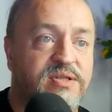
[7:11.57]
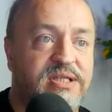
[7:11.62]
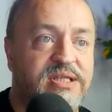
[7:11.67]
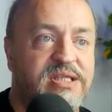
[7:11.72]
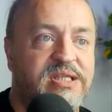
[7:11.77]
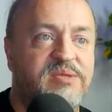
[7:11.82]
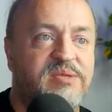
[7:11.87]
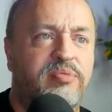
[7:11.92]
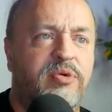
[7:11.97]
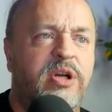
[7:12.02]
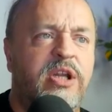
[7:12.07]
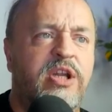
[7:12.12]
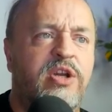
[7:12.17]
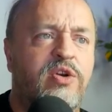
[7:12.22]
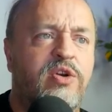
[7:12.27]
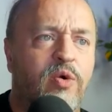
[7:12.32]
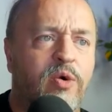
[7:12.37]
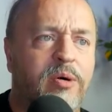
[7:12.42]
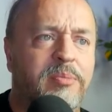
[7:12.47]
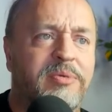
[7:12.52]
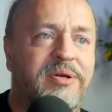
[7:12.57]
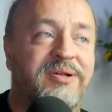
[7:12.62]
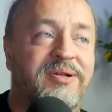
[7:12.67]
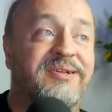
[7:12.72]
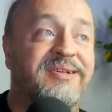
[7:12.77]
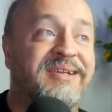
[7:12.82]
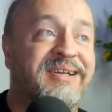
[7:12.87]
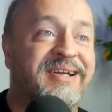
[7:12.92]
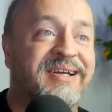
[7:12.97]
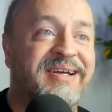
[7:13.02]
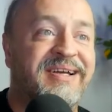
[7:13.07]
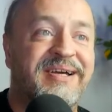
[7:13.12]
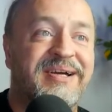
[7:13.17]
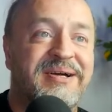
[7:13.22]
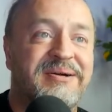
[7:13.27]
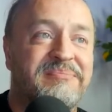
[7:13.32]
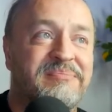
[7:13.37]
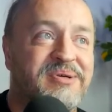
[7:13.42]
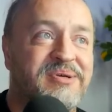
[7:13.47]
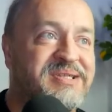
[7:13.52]
This is pretty normal
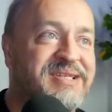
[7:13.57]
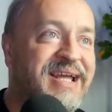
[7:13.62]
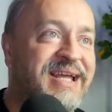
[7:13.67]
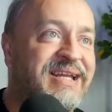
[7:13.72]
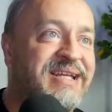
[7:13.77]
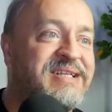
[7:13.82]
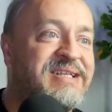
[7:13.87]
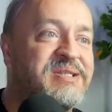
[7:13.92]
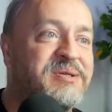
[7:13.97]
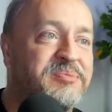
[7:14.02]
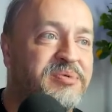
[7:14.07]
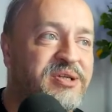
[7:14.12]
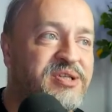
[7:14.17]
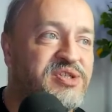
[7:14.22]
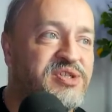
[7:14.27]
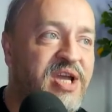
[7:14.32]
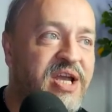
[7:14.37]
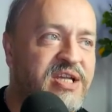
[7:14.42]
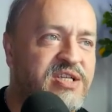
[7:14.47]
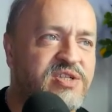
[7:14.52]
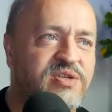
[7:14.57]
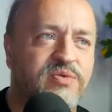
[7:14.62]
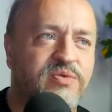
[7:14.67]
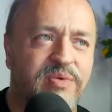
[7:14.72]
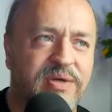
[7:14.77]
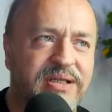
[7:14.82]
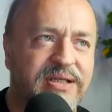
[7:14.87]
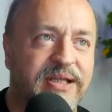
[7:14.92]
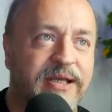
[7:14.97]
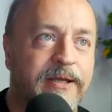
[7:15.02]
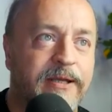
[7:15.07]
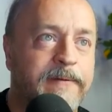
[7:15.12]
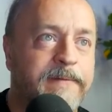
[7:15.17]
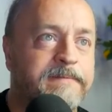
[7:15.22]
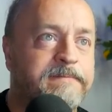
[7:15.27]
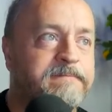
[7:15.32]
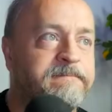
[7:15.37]
Mercedes depreciation, really.